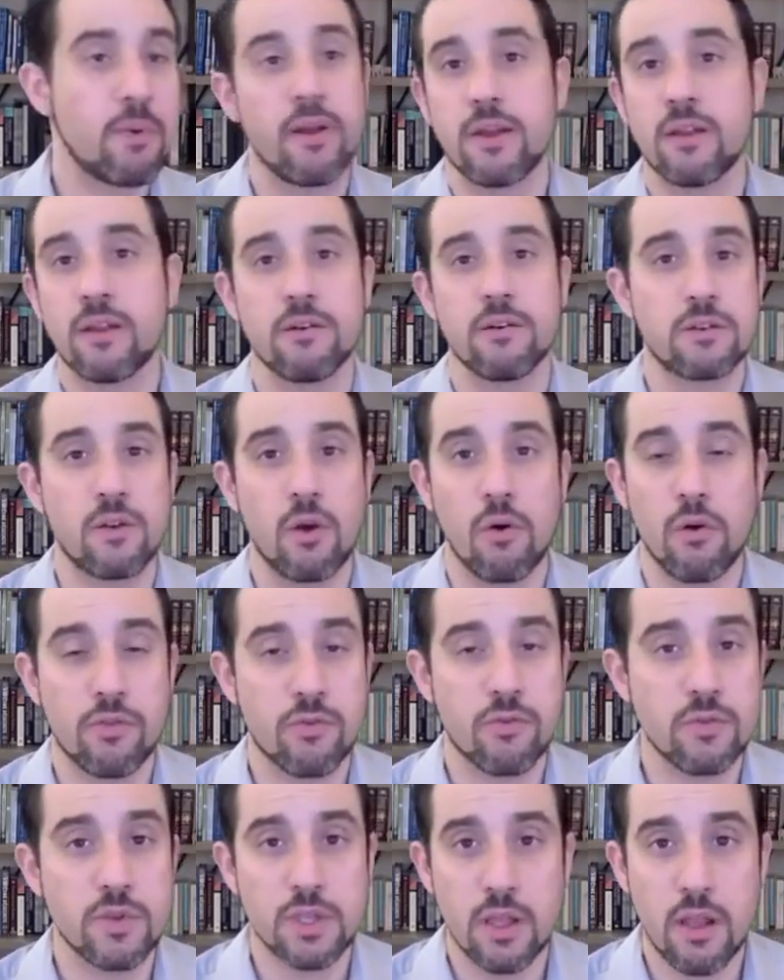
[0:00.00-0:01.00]
hitters go
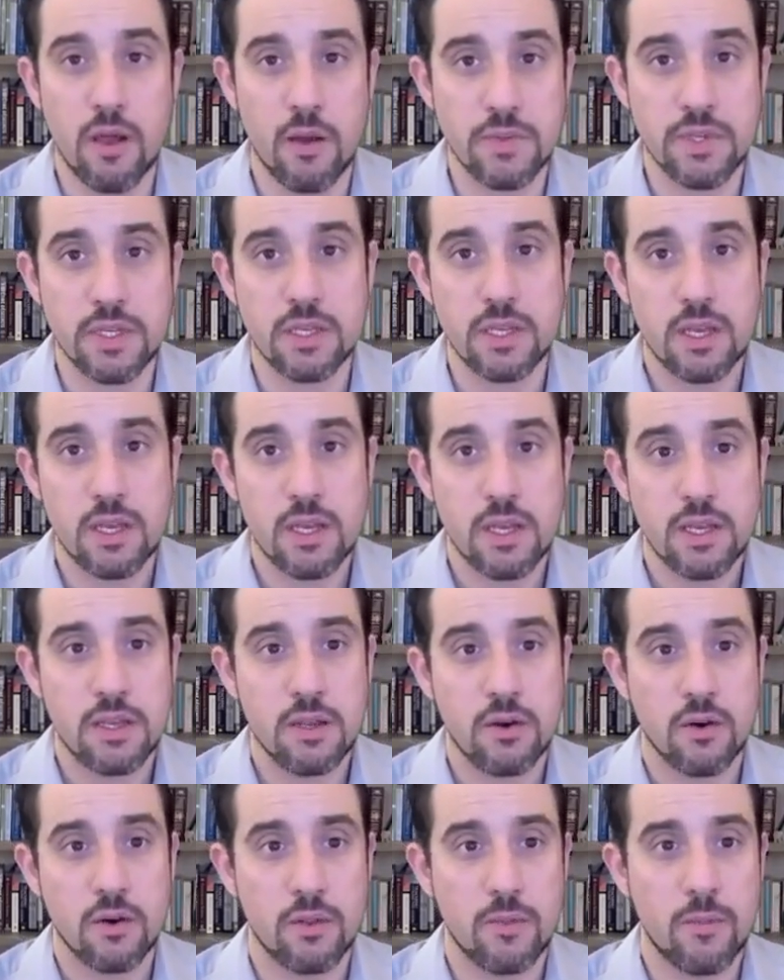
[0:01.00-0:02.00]
through slumps,
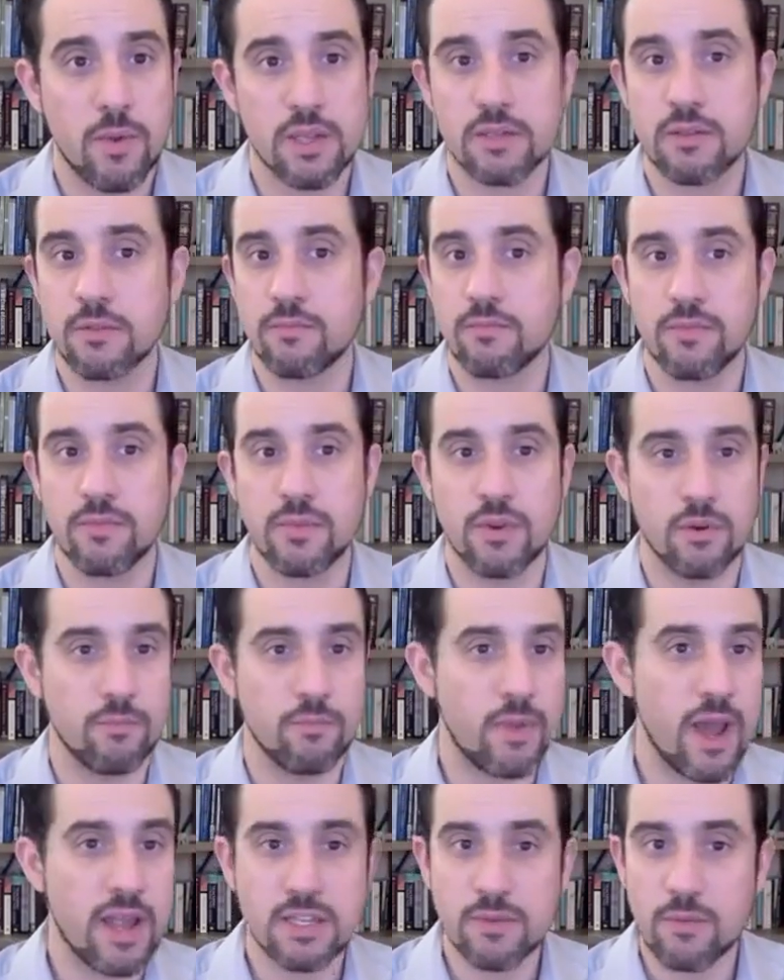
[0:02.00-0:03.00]
or the best
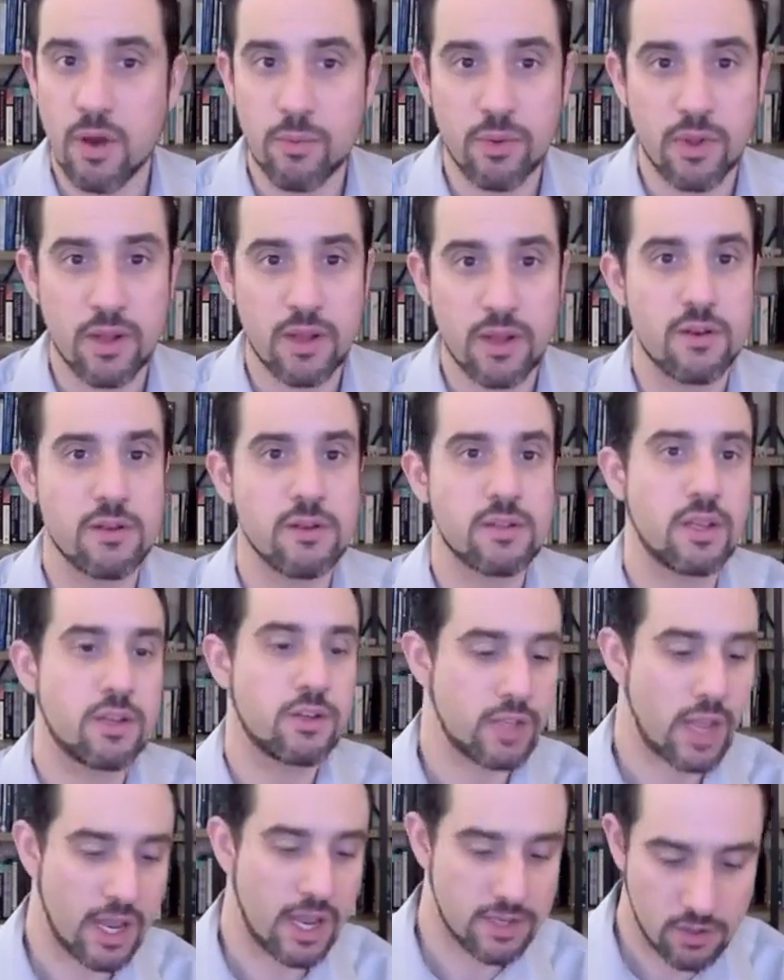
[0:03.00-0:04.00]
basketball players, like
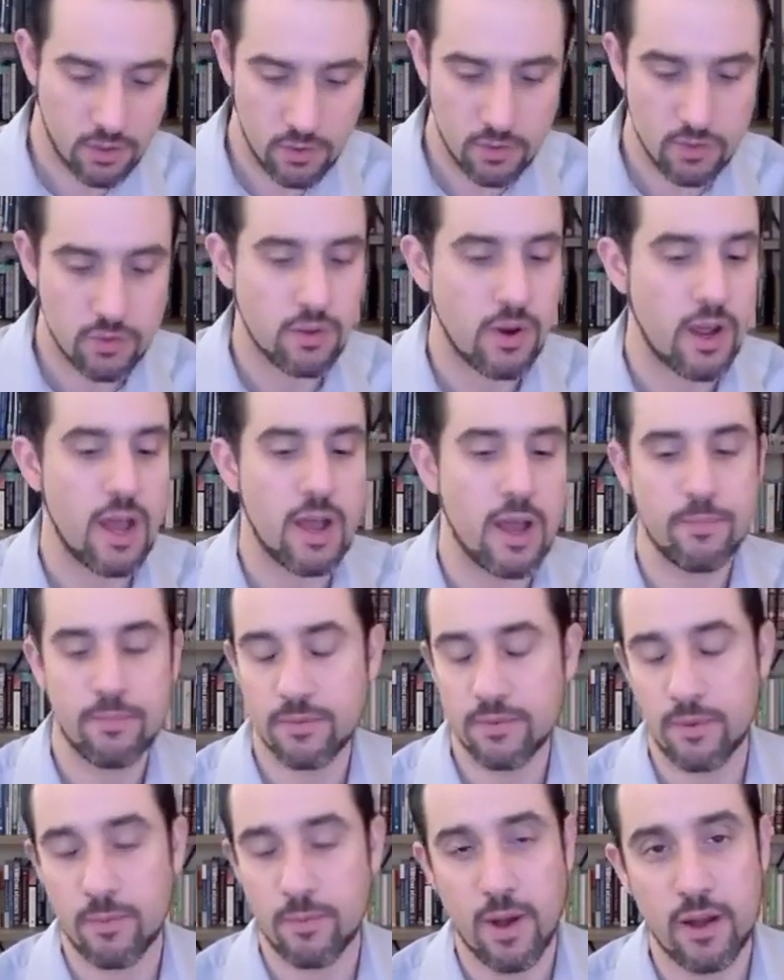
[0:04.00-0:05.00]
shots don't drop,
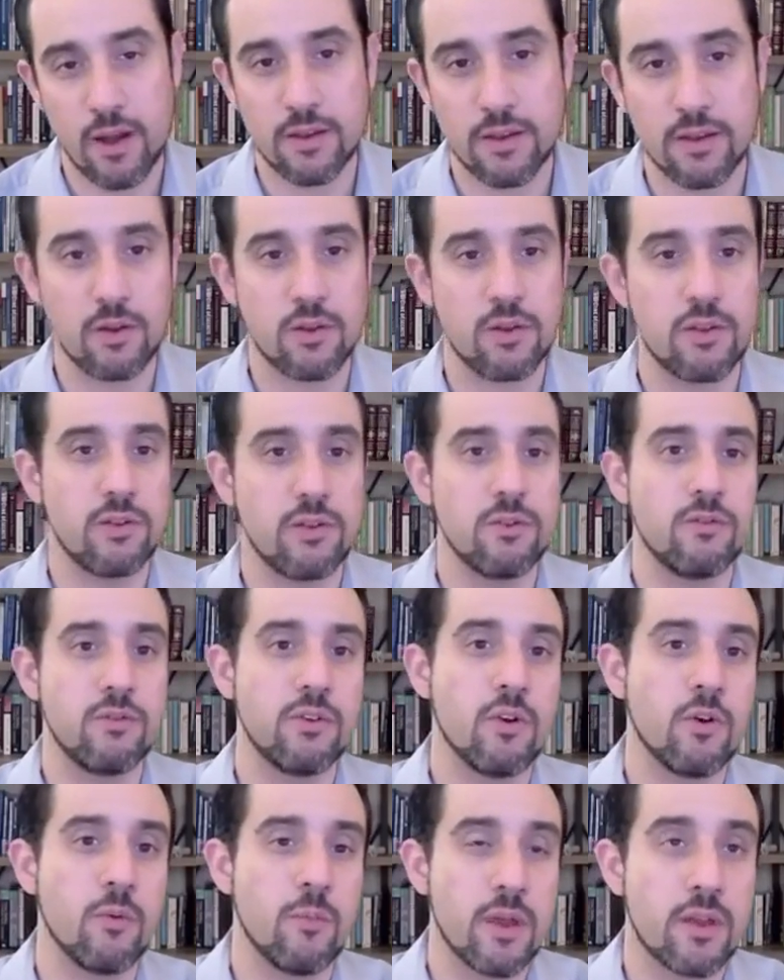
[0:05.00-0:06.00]
ball,
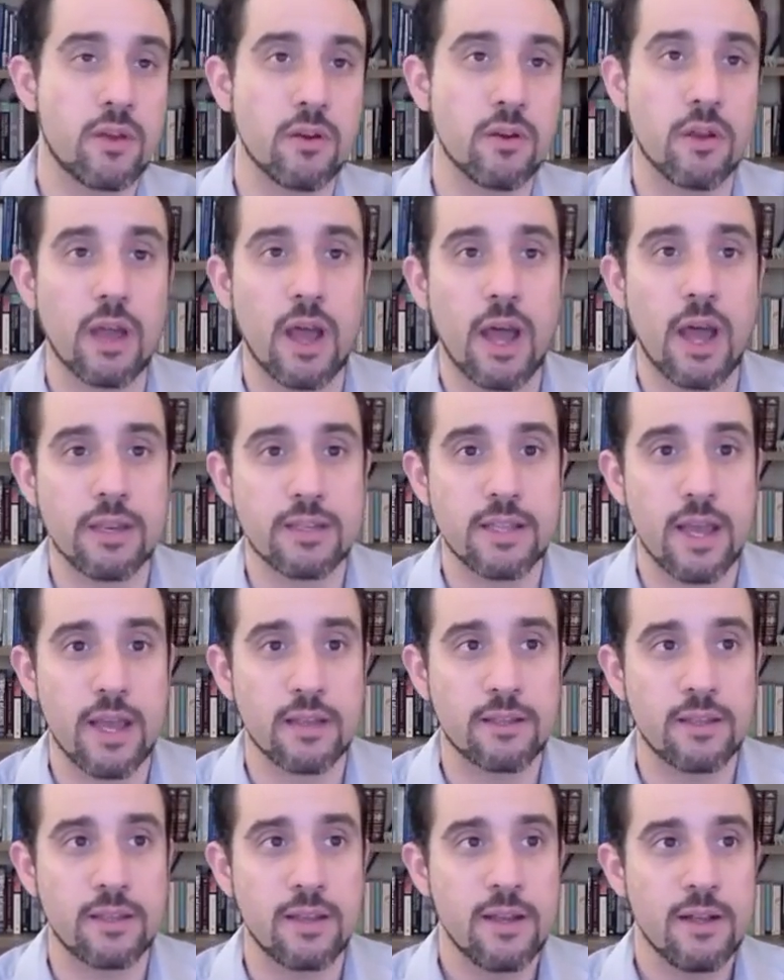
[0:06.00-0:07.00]
you don't make good
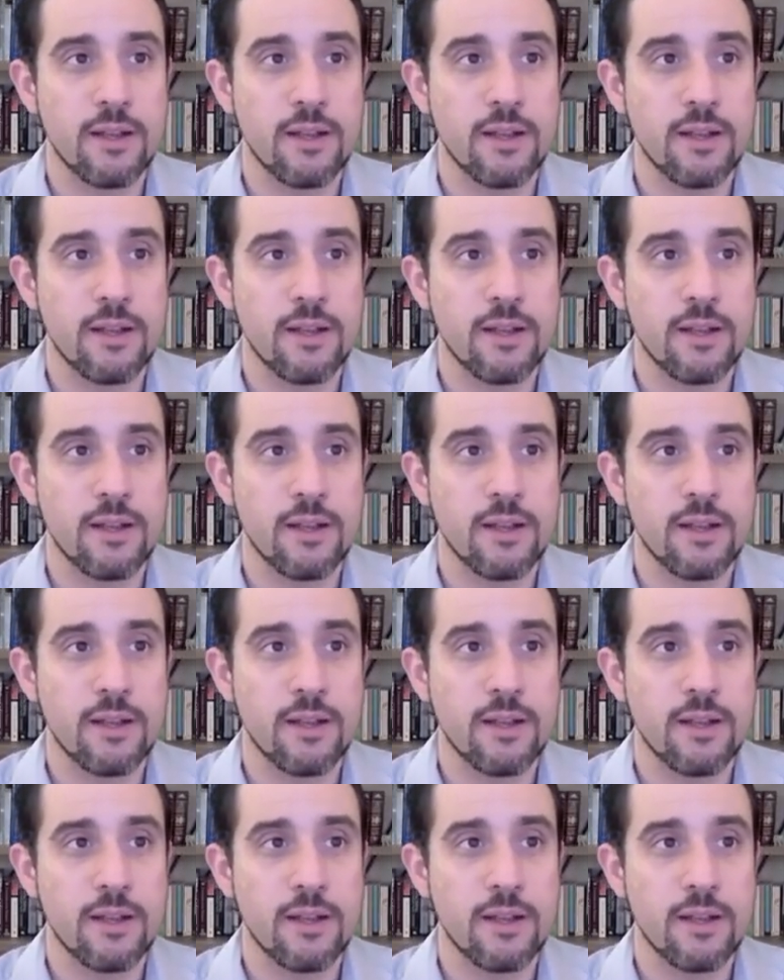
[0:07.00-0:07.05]
contact.